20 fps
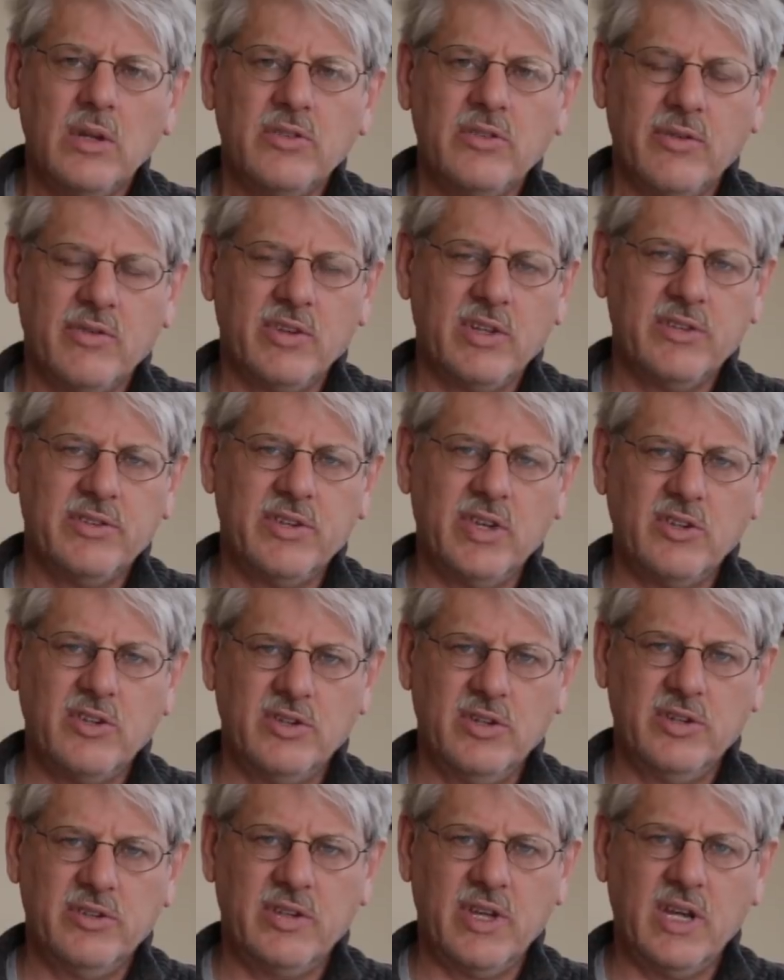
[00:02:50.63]

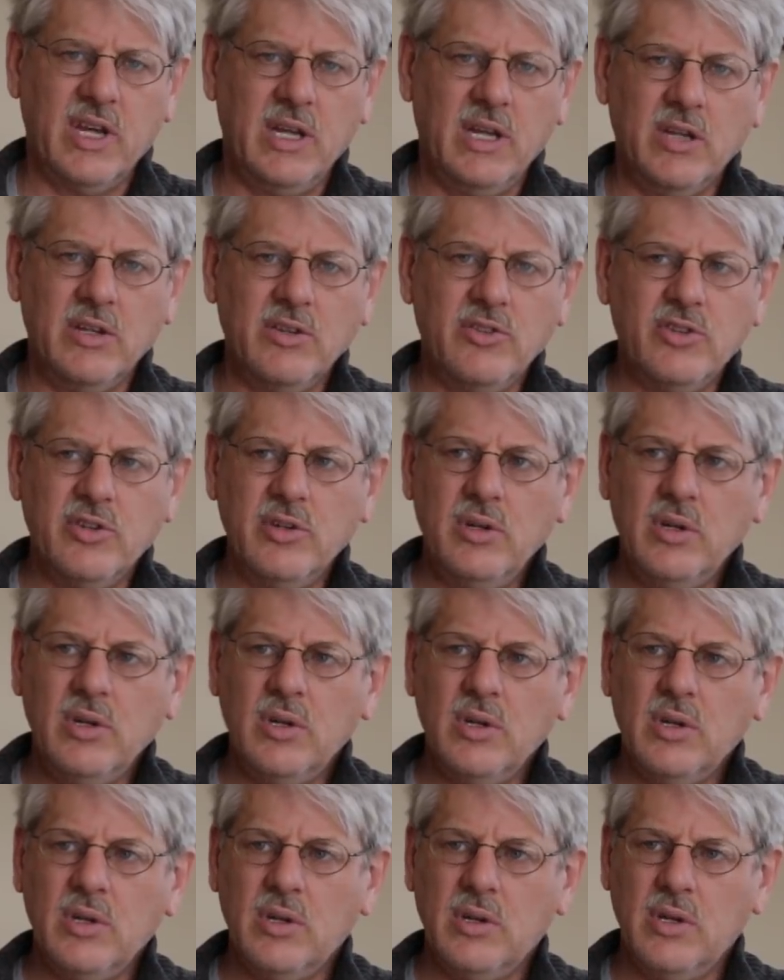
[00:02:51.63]
Civilization is a heat engine
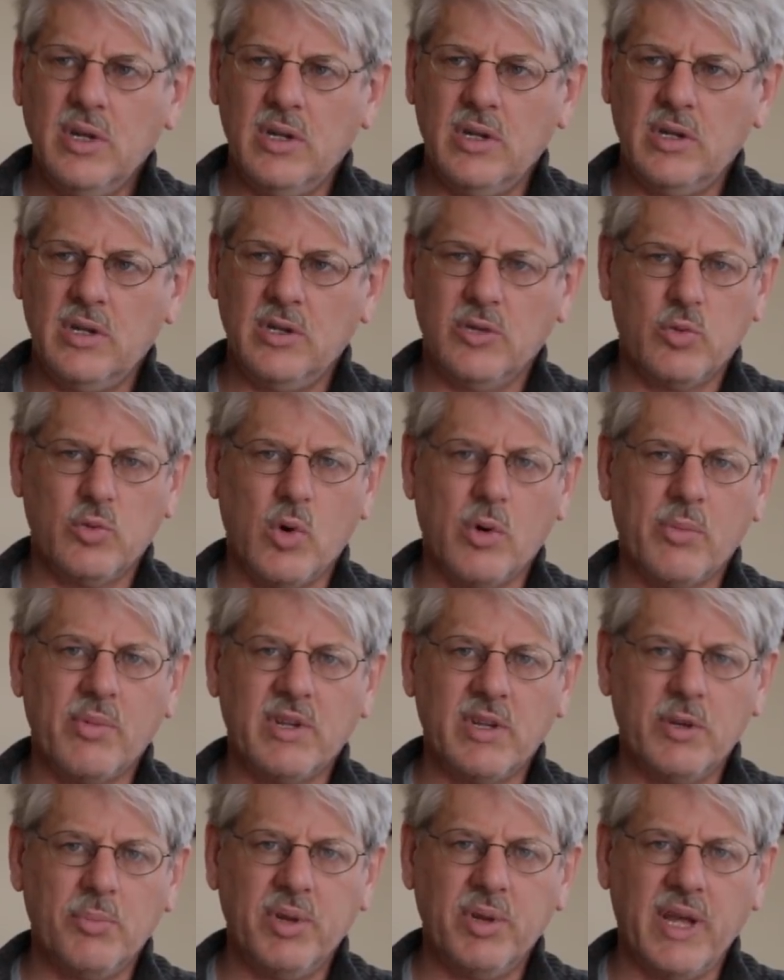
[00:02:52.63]
that is
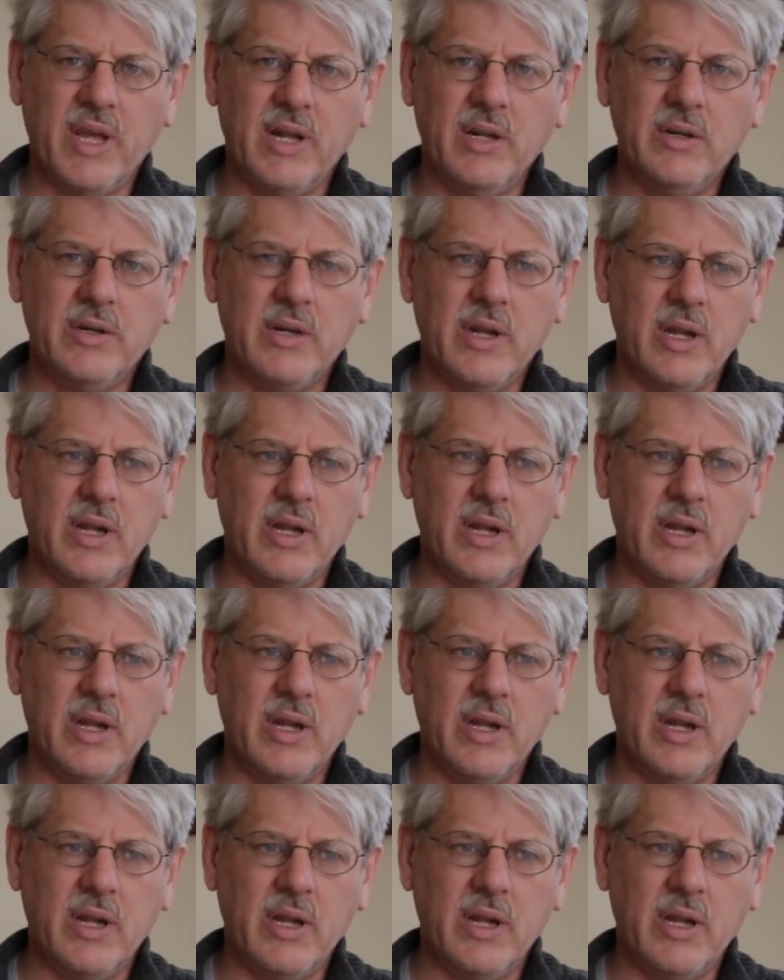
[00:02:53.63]
warming the planet,